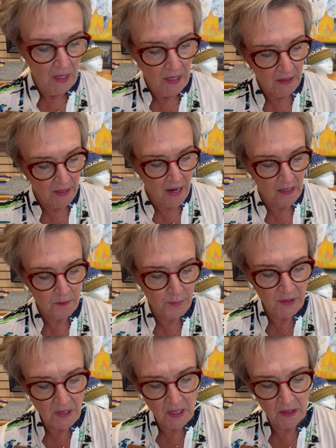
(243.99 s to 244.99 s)
And last
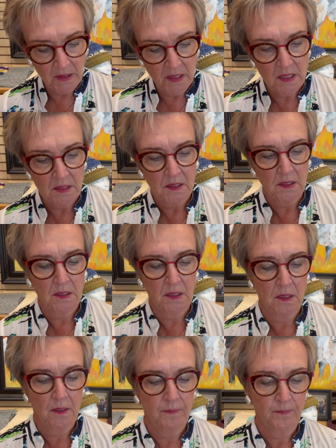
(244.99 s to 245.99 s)
but not
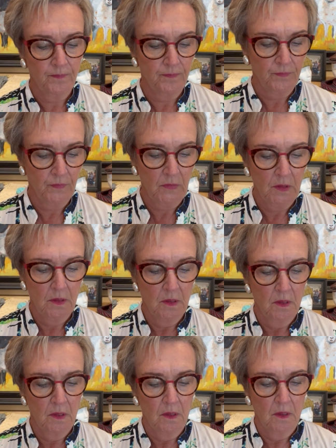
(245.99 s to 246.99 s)
least,
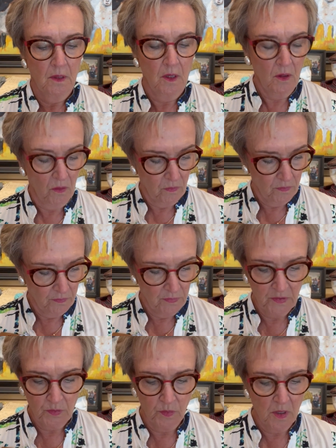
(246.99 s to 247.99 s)
oh,
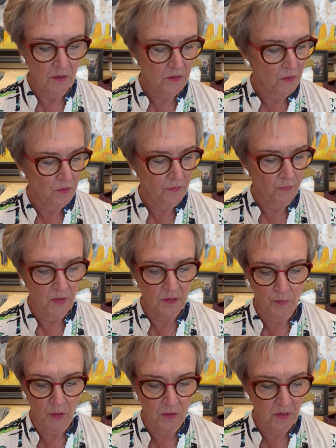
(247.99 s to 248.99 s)
this one also is Free as
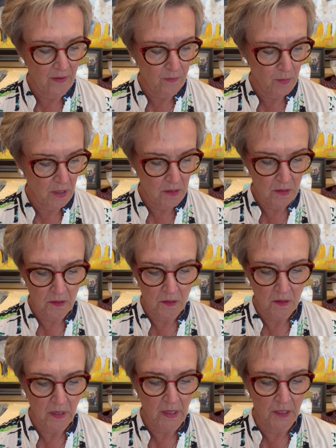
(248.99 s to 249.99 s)
a Bird. Never mind.
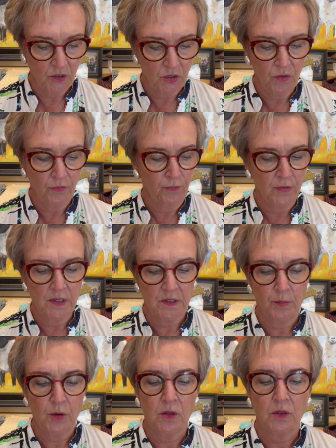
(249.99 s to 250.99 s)
I got 2 Free as
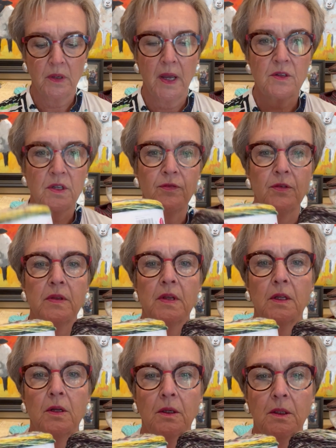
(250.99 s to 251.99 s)
a Bird. Look how different
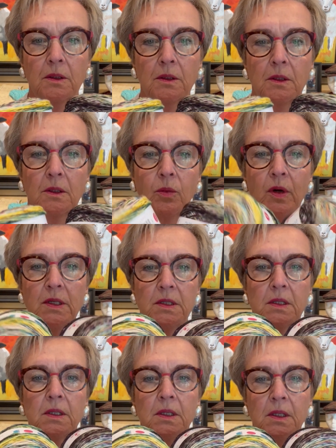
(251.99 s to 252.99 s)
they look.
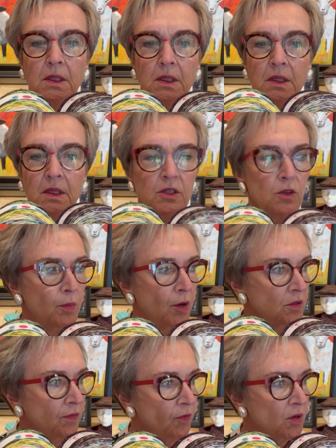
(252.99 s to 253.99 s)
What? These are
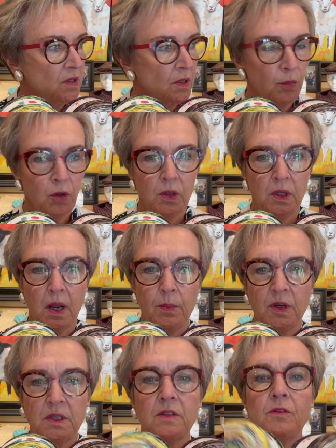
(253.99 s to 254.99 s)
both Free as a Bird. I
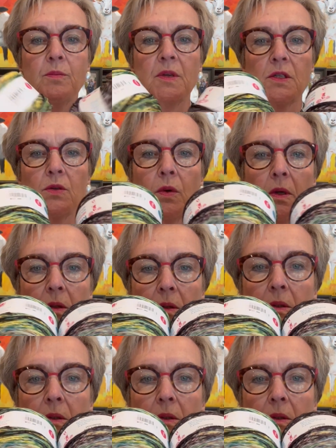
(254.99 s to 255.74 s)
must have missed one.